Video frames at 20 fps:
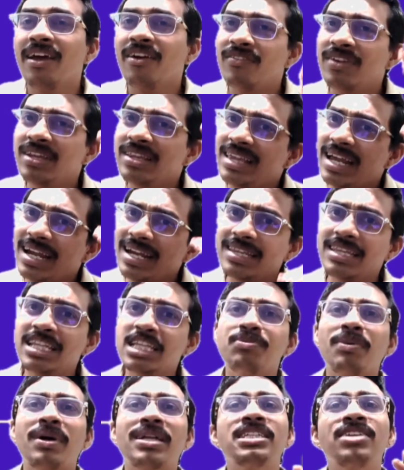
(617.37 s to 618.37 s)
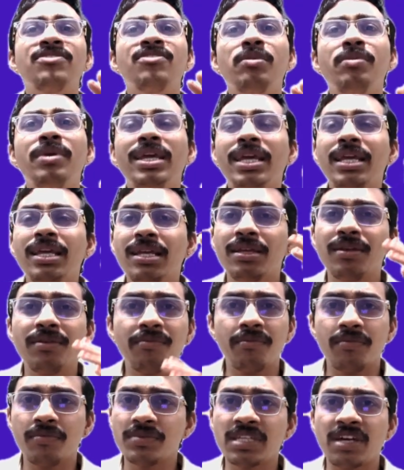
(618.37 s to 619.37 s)
With that, this person will be
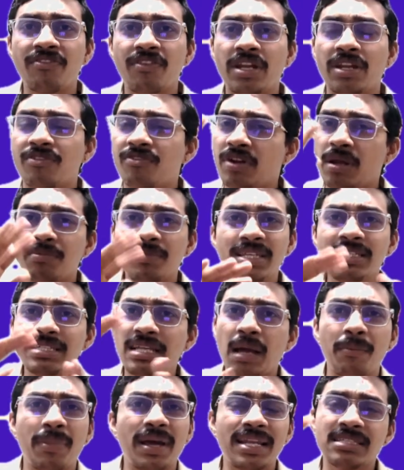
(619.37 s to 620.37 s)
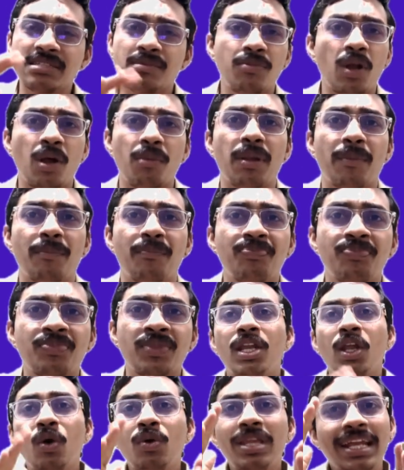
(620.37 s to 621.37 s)
suffering from this comparison problem.
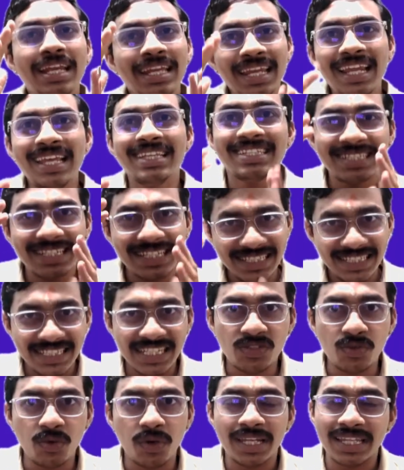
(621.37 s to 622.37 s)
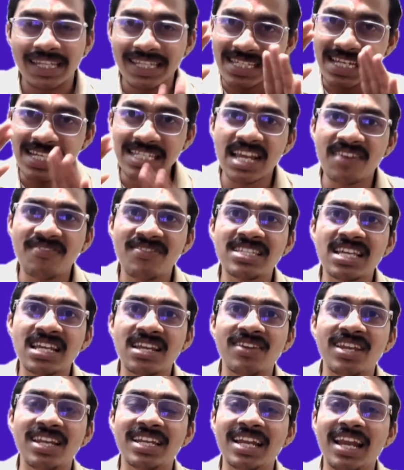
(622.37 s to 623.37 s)
Now the realization is this only. This itself is the
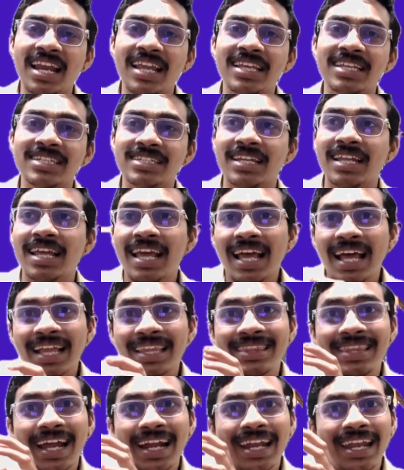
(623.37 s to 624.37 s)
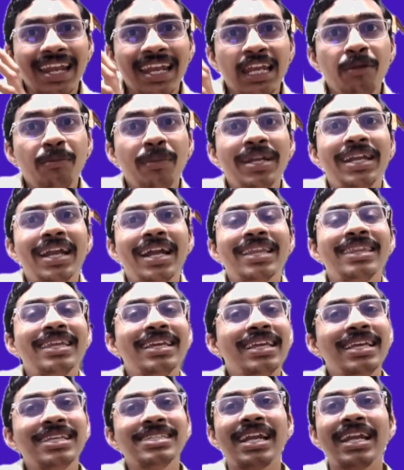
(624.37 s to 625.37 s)
realization. That limited
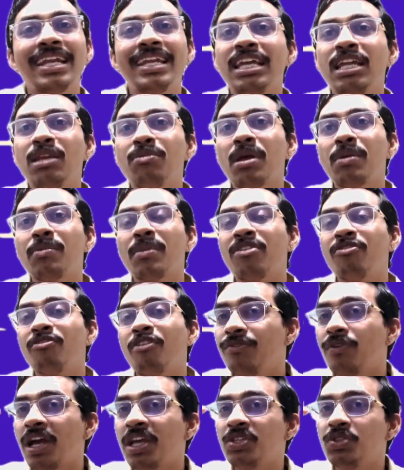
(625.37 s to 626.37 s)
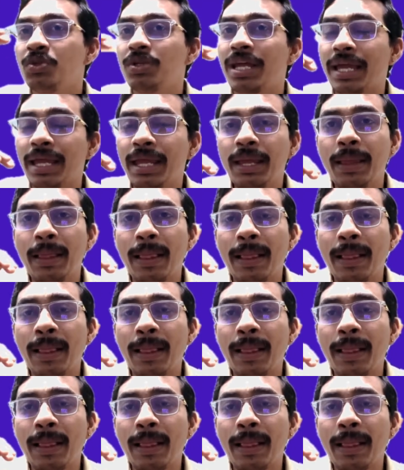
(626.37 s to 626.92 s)
thing is running in my mind. Why should I?